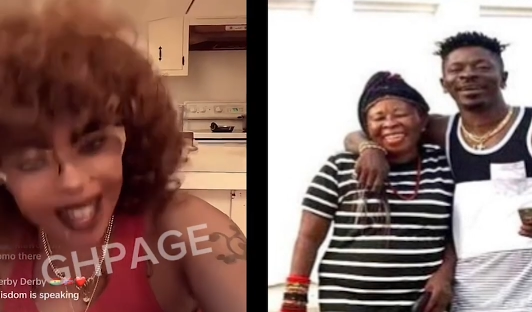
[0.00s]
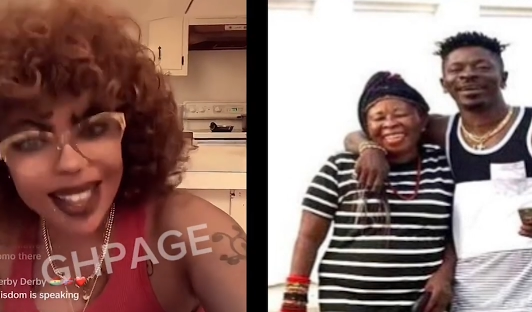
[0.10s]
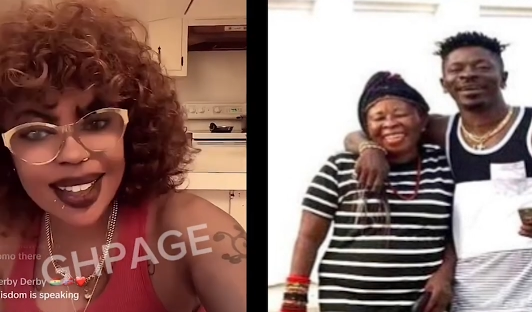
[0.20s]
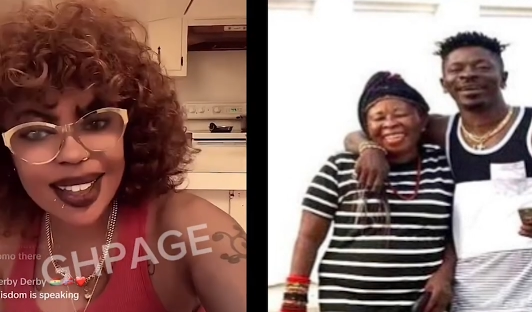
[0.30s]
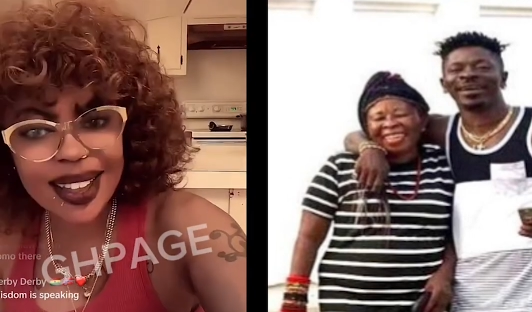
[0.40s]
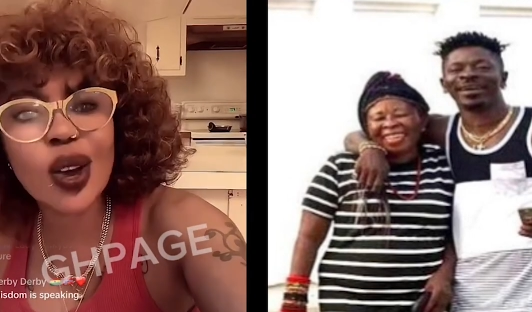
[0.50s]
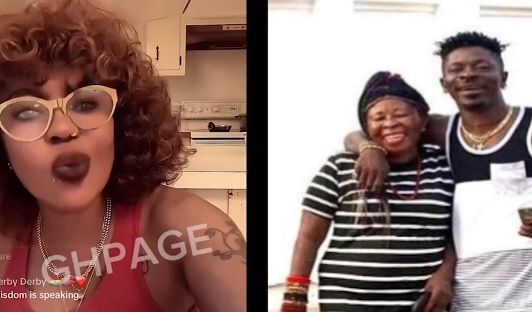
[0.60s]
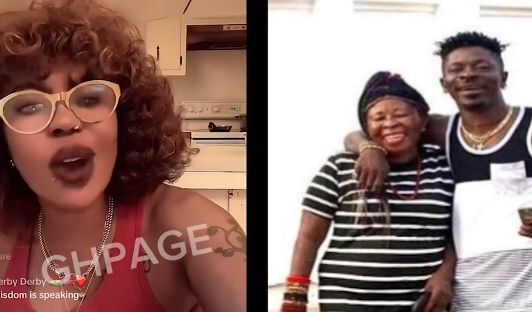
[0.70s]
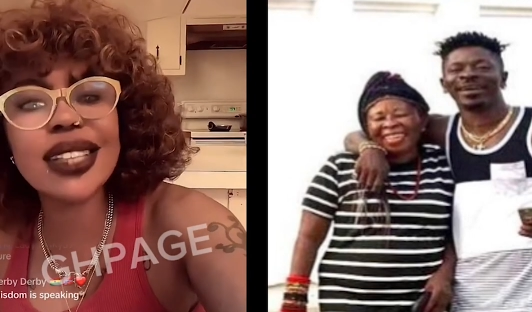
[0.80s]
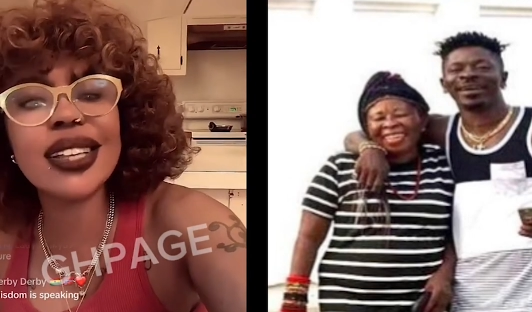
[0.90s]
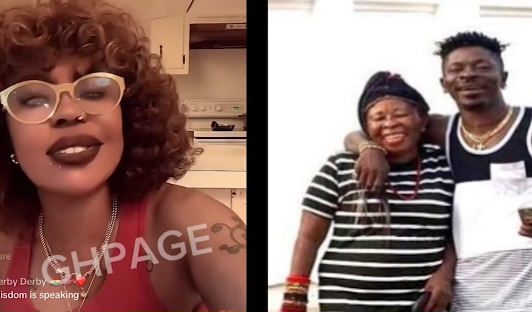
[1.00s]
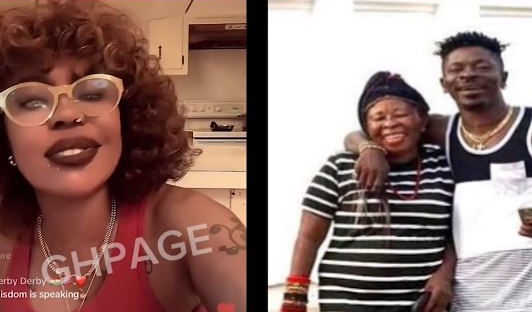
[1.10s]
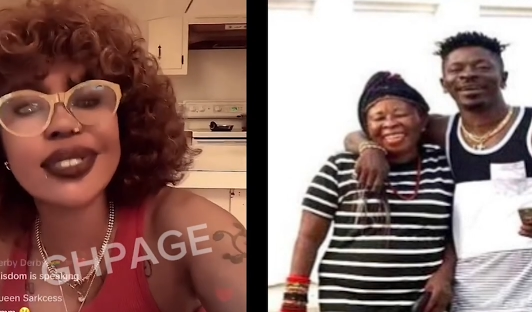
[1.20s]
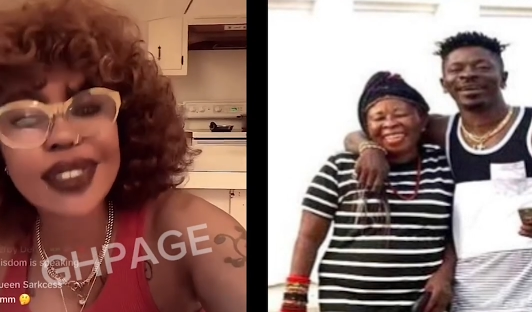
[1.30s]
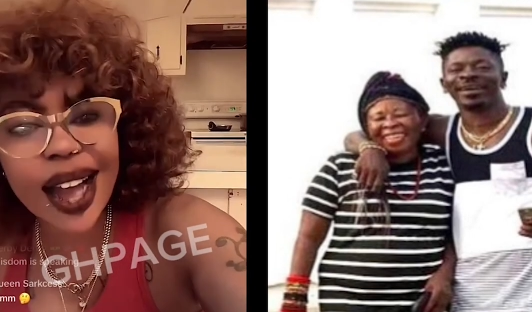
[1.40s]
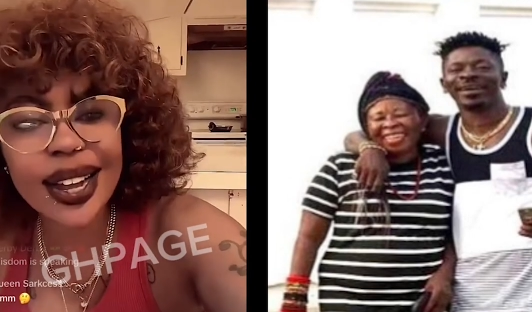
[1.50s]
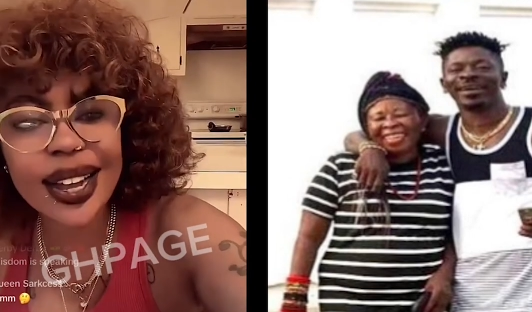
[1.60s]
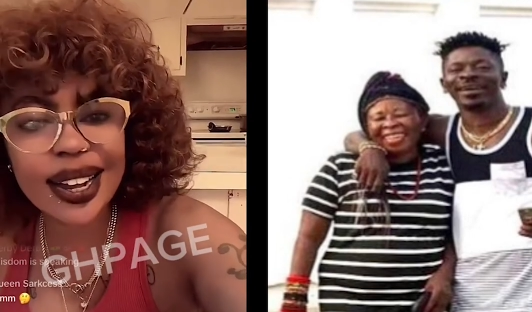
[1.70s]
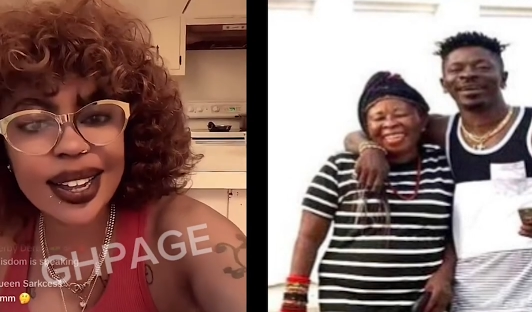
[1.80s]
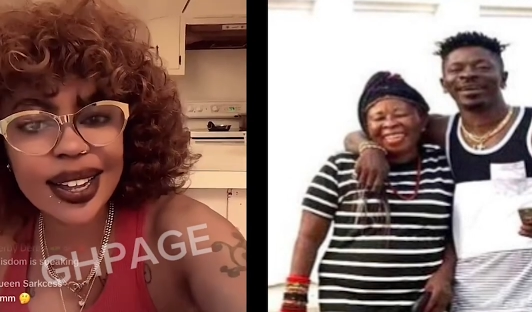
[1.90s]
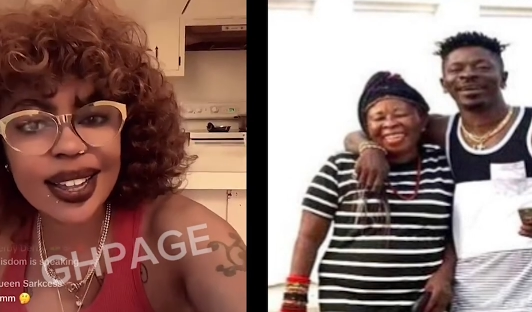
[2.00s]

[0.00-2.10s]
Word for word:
Speaker 1: a back. And the word is drag